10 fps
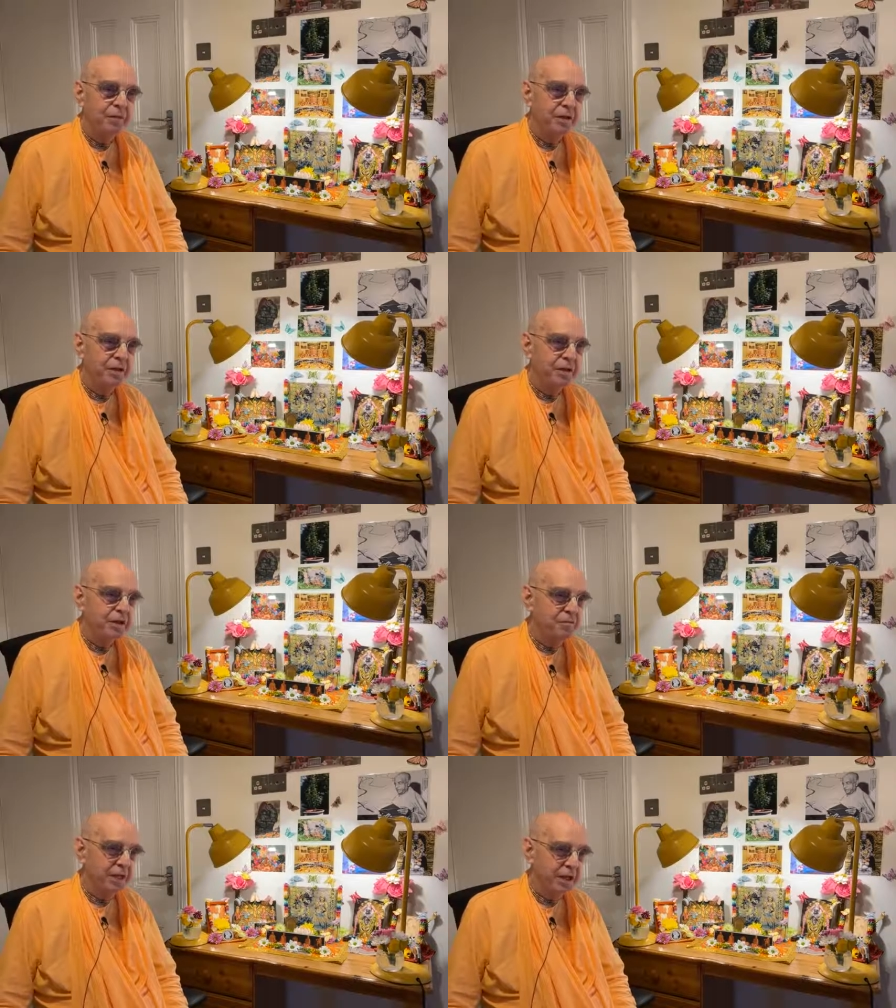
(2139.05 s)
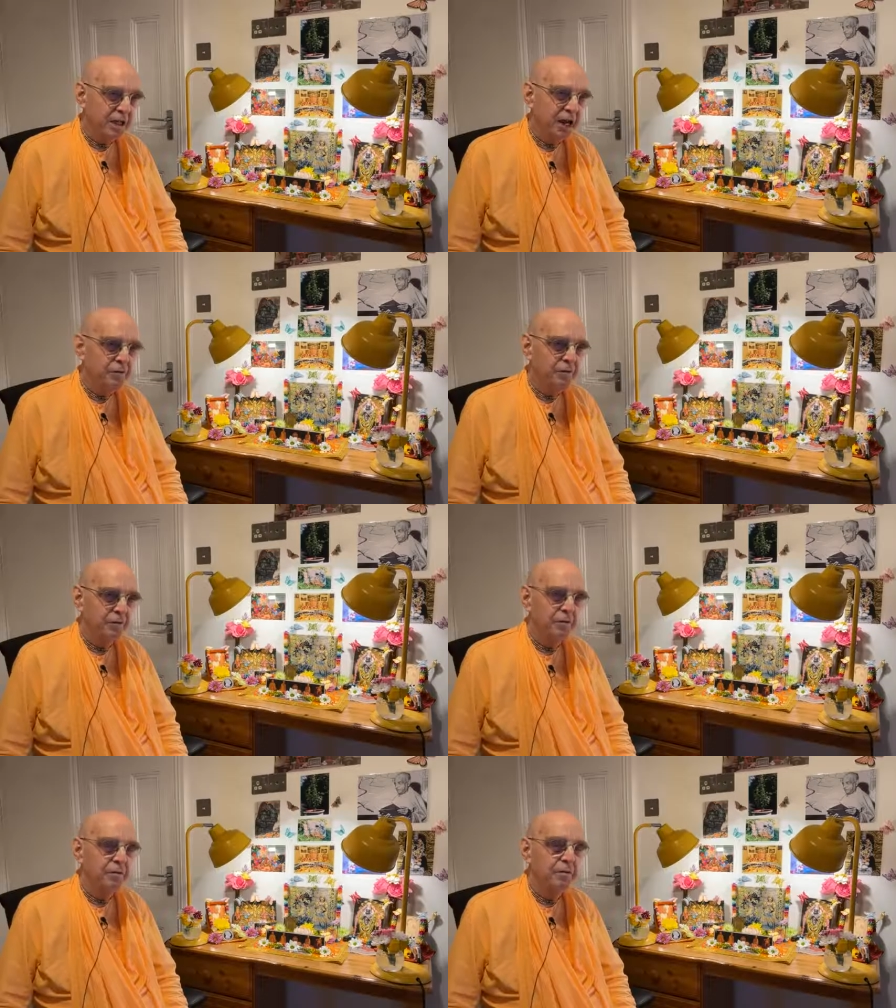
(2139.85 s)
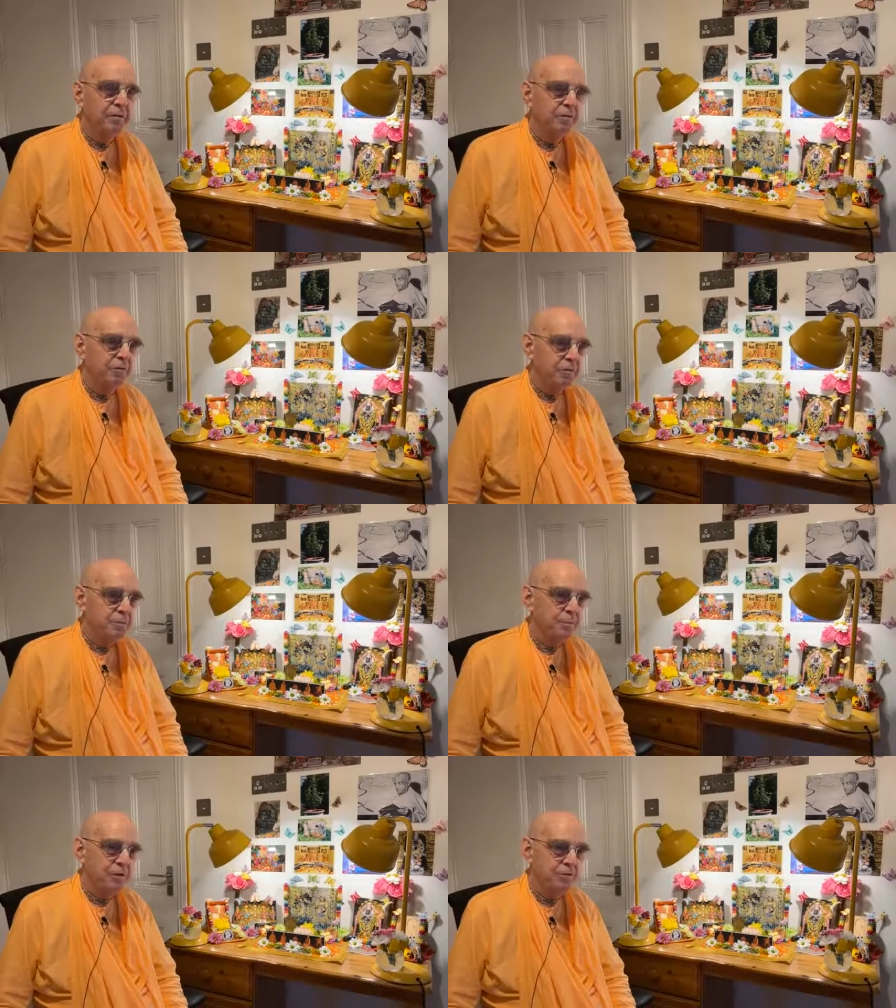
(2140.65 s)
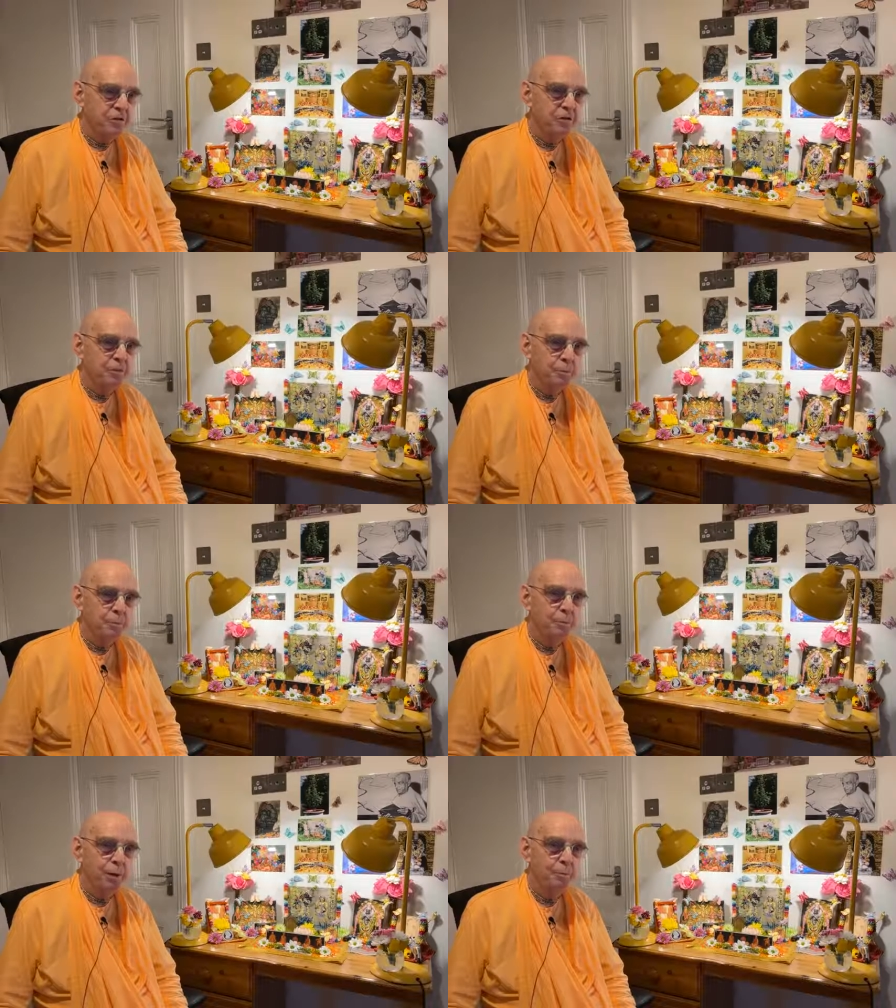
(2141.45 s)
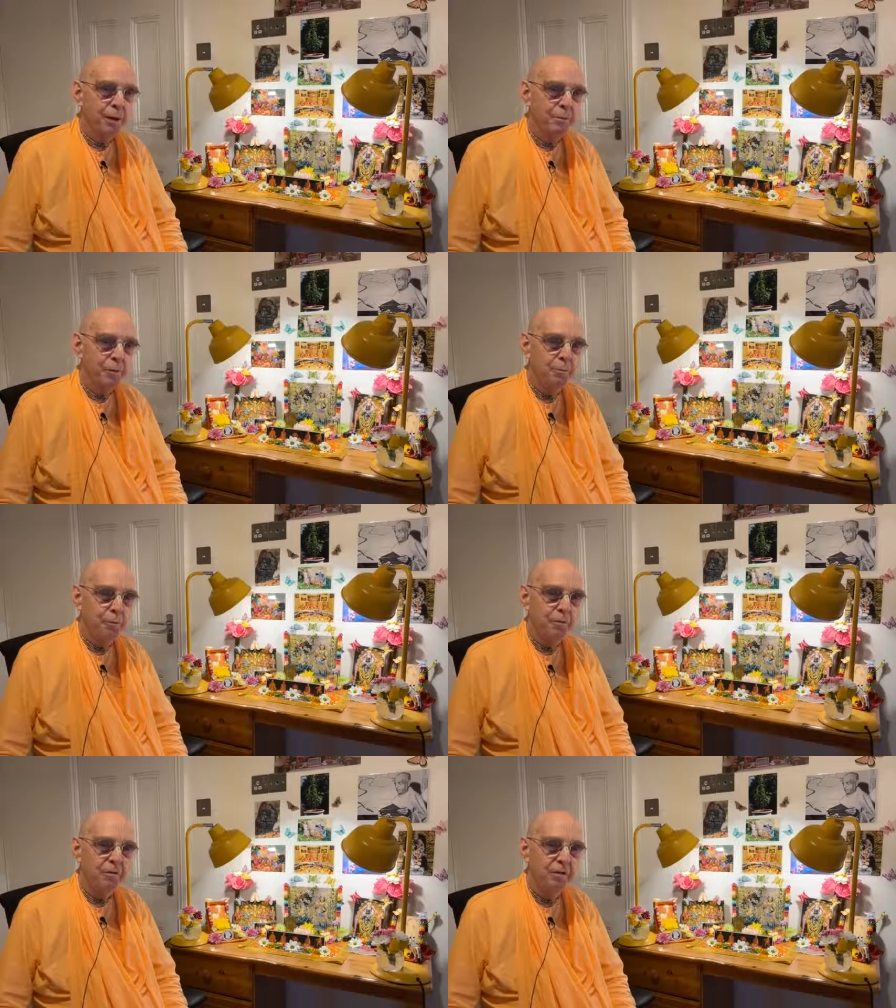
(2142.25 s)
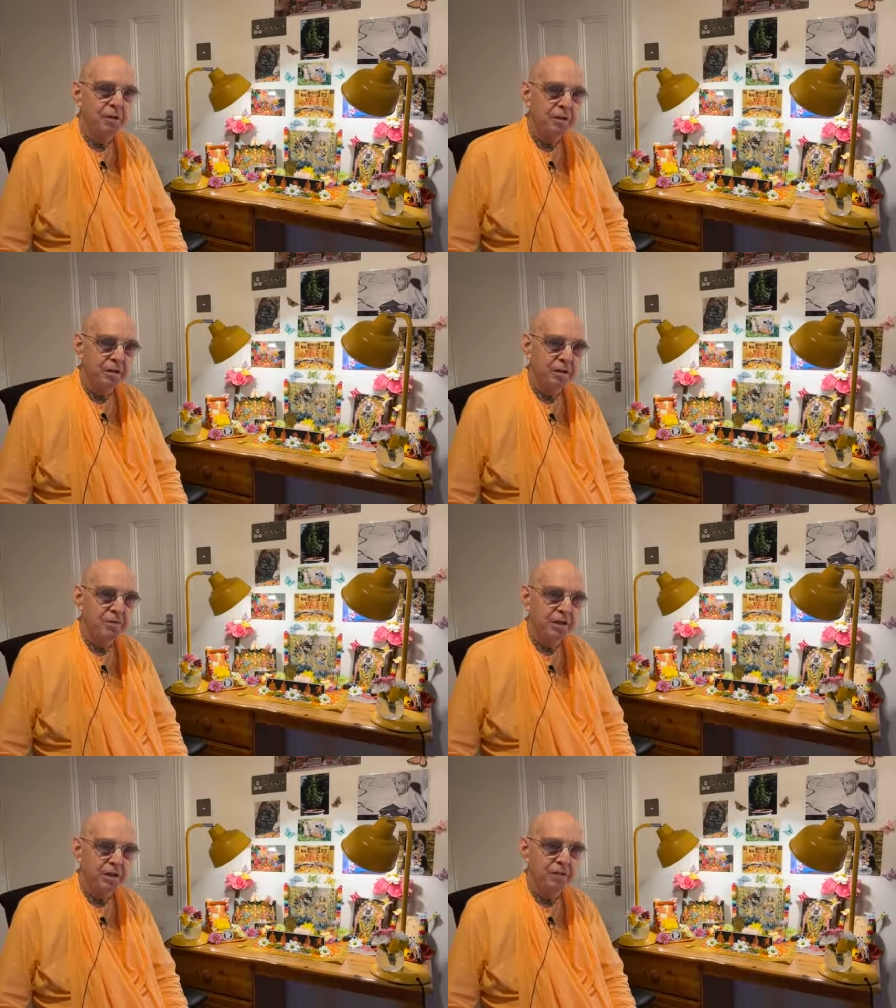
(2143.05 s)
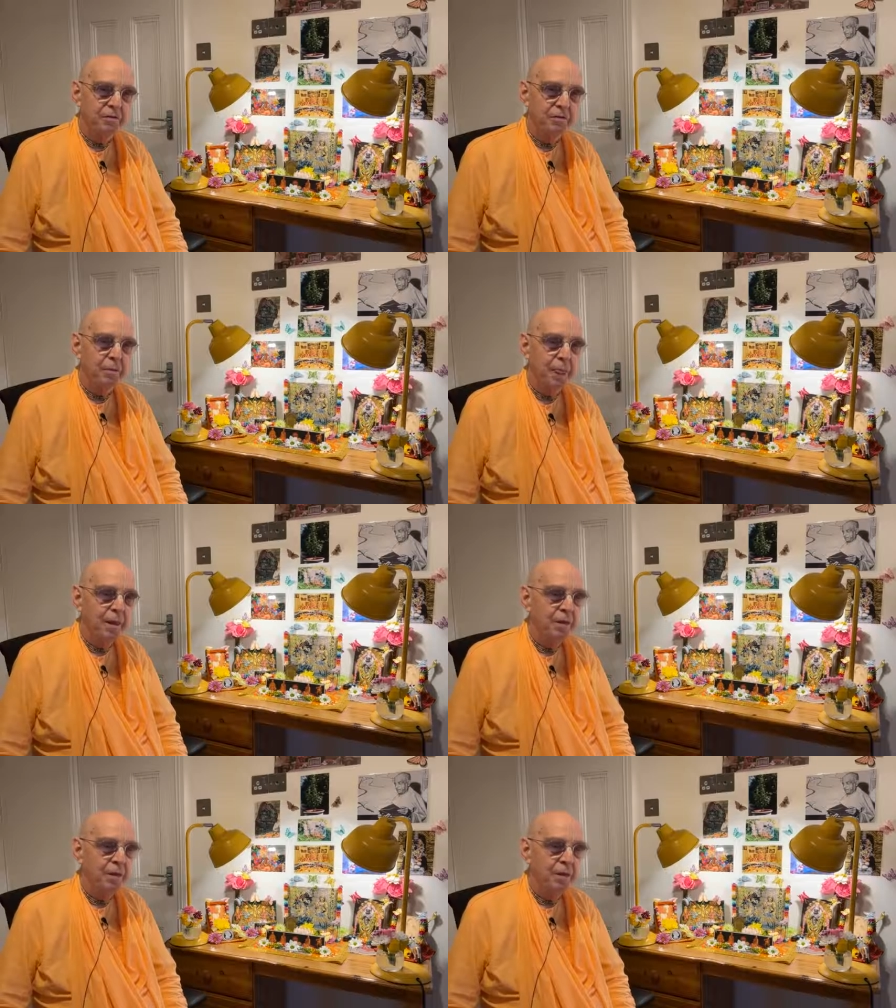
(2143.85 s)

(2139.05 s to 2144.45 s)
very, very carefully, verse by verse, purport by purport, cover to cover,